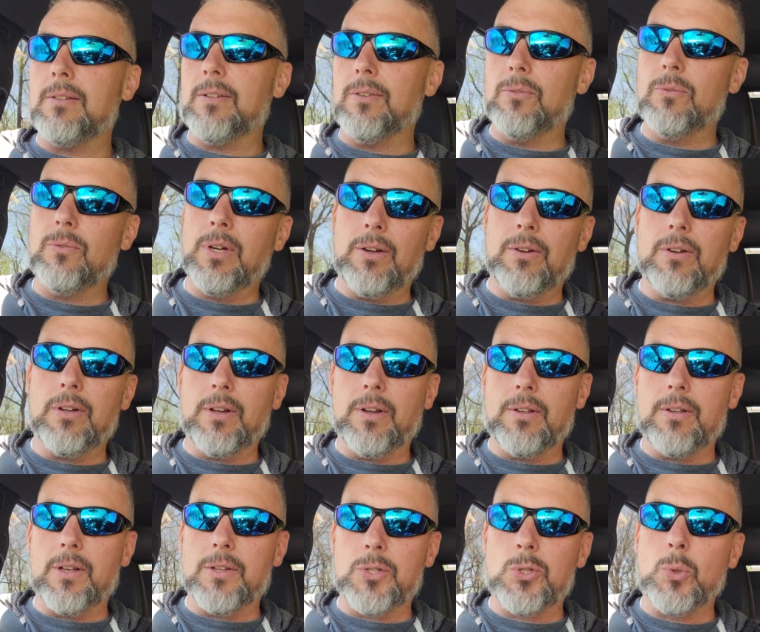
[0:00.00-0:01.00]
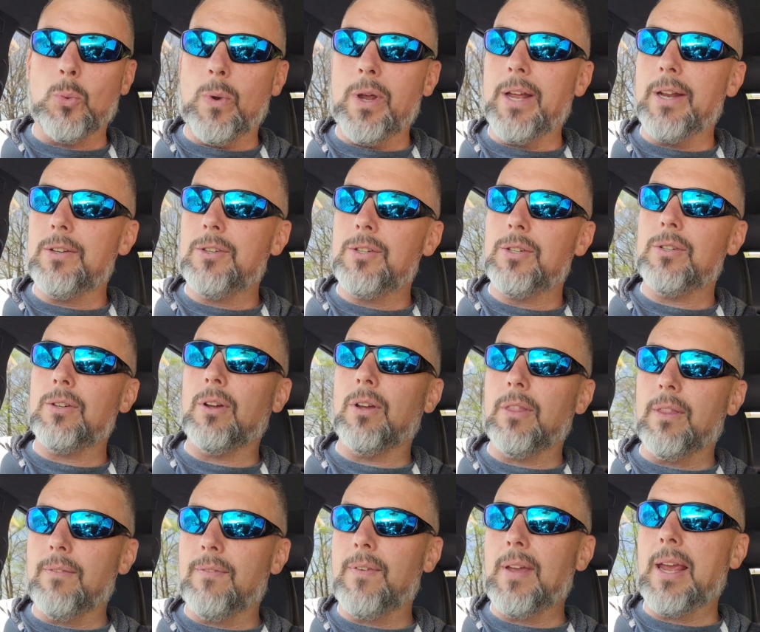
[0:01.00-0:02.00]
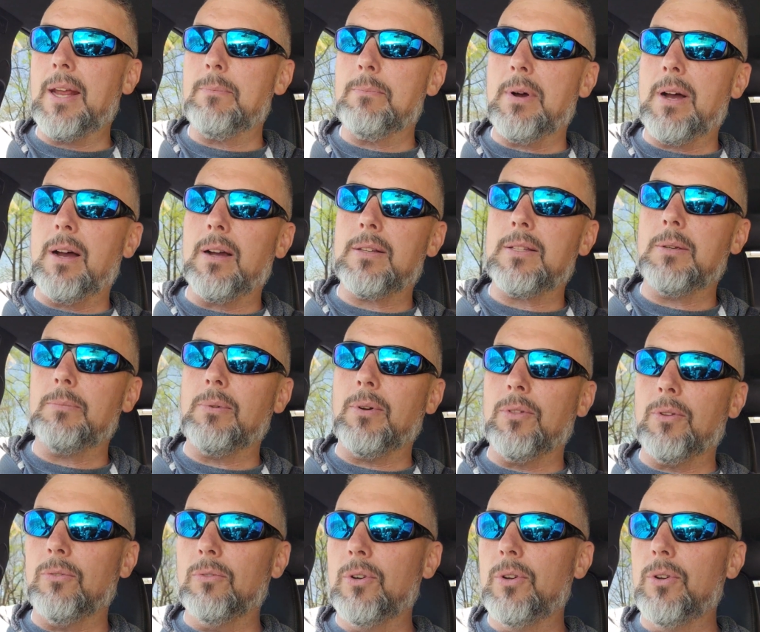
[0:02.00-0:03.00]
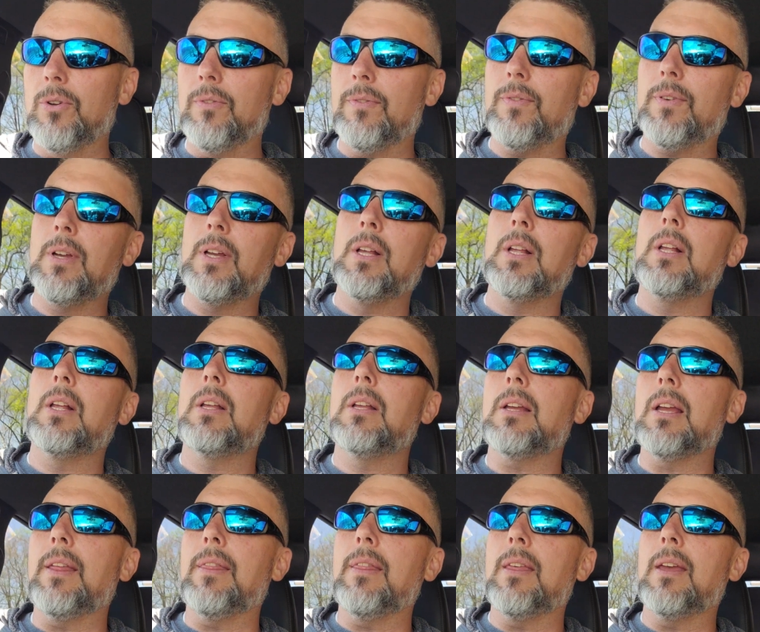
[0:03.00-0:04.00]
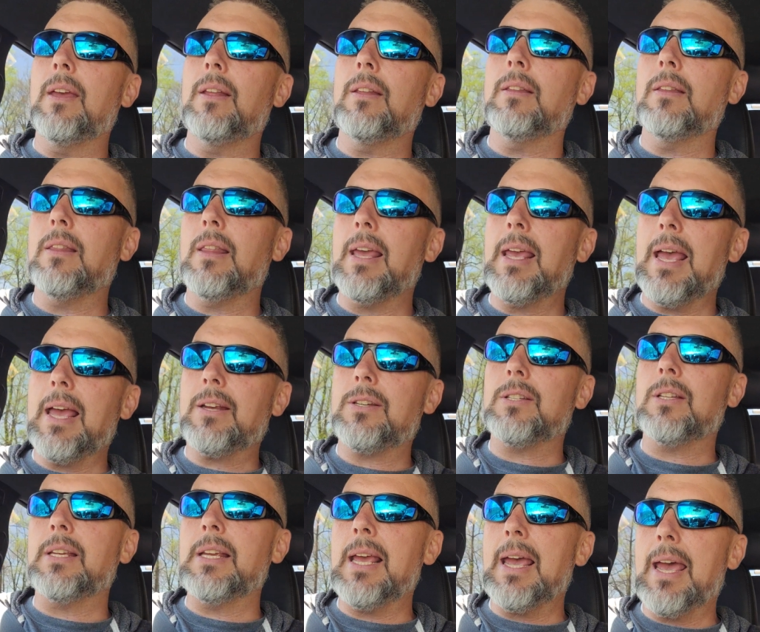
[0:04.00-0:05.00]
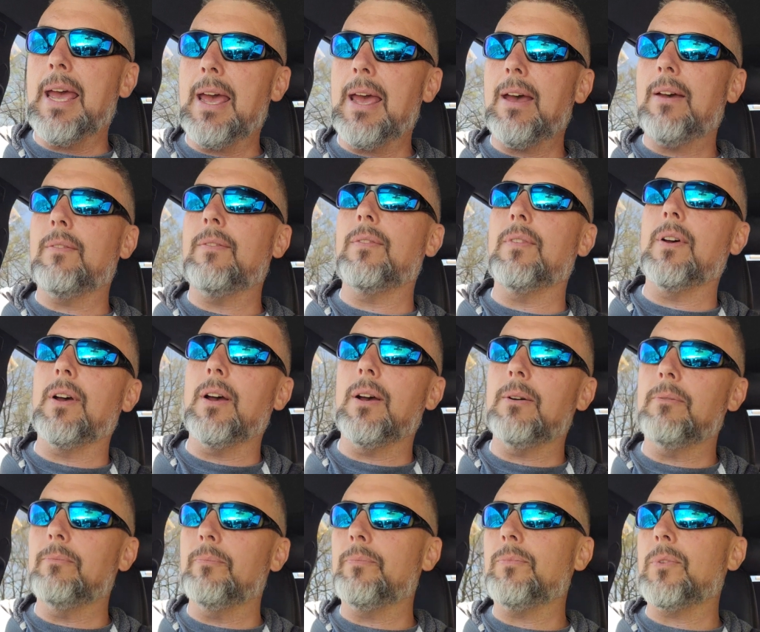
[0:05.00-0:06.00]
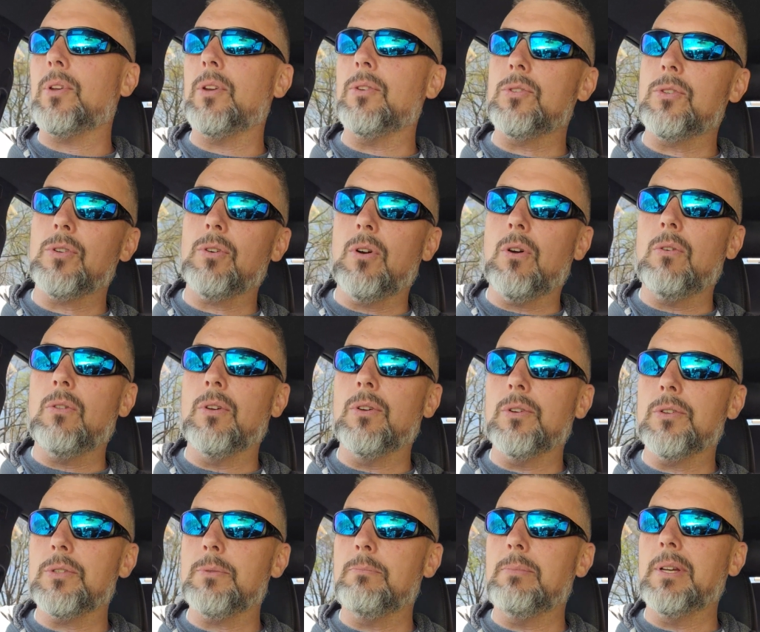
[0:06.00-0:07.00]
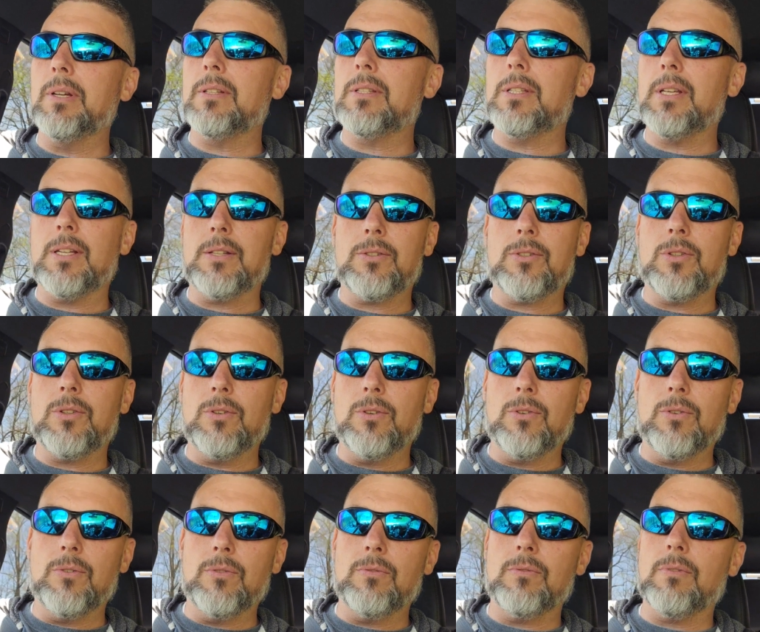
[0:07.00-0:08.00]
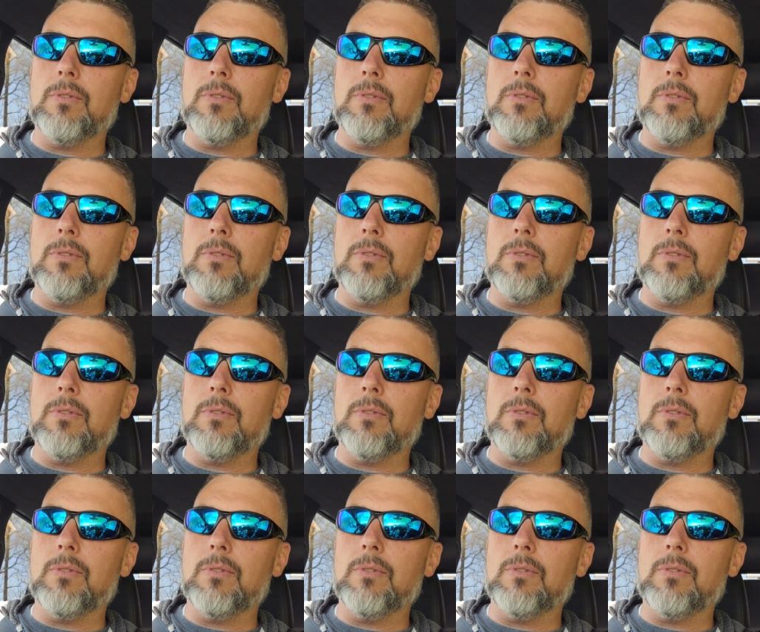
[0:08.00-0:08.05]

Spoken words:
a switch on the fan box up on the roof, and then they actually have controllers built into